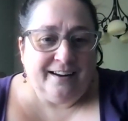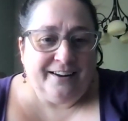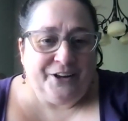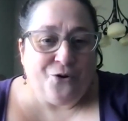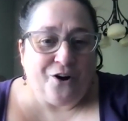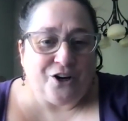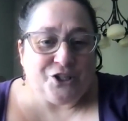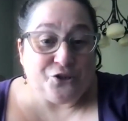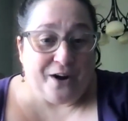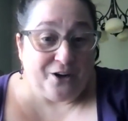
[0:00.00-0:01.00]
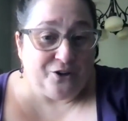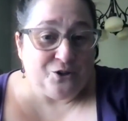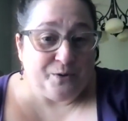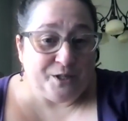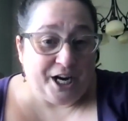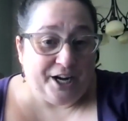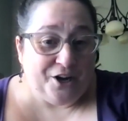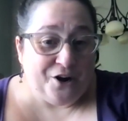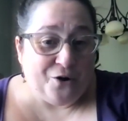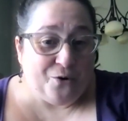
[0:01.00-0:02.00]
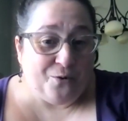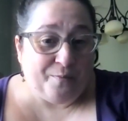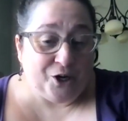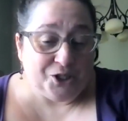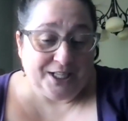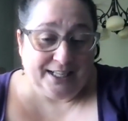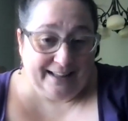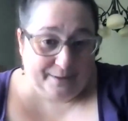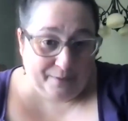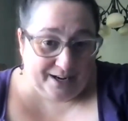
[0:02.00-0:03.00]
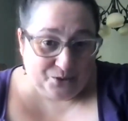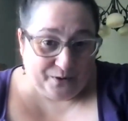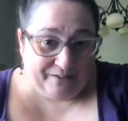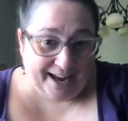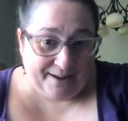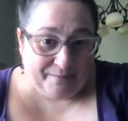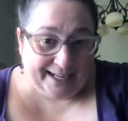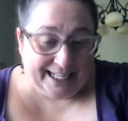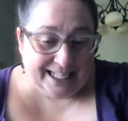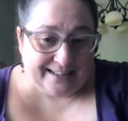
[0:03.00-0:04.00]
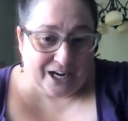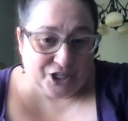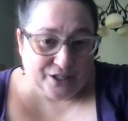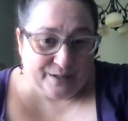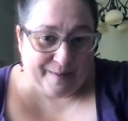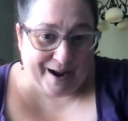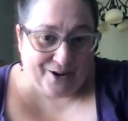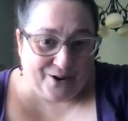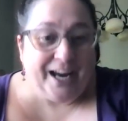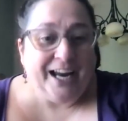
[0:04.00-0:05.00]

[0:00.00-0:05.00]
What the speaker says: your struggles, which I know personally, because we've had many discussions about